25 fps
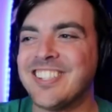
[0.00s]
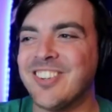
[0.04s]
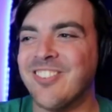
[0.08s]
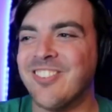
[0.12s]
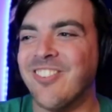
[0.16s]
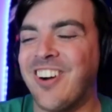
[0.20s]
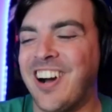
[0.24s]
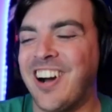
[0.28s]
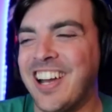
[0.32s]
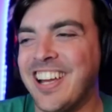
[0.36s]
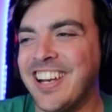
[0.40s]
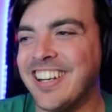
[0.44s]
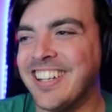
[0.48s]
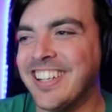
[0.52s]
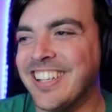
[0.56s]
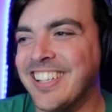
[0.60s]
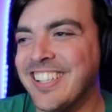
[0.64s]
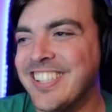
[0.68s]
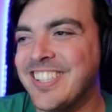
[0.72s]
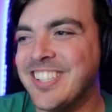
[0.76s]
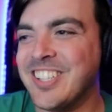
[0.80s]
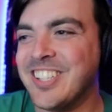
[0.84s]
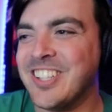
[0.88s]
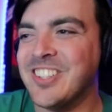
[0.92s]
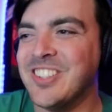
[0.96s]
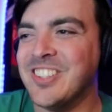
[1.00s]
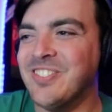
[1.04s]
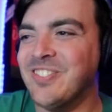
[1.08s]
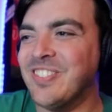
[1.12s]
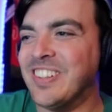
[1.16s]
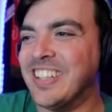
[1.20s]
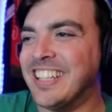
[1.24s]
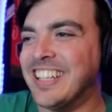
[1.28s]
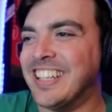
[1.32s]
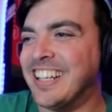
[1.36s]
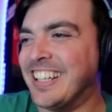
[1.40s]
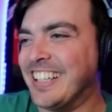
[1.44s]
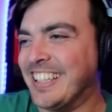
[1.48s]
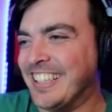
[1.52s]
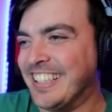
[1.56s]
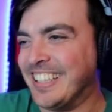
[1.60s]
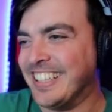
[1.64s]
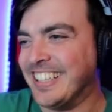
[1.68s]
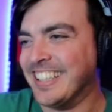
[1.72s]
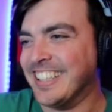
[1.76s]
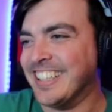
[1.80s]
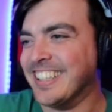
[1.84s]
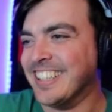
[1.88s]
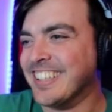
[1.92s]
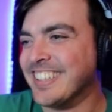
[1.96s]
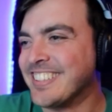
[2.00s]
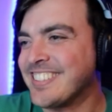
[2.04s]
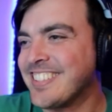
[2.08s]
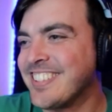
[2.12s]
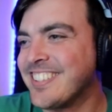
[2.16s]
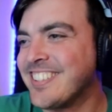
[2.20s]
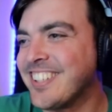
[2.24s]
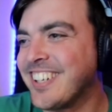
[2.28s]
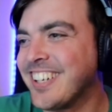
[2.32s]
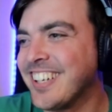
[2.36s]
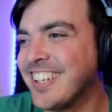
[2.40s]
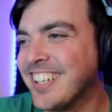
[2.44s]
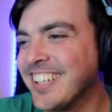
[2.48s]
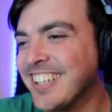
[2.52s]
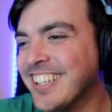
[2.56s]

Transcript: one Zoom. Uh, this is our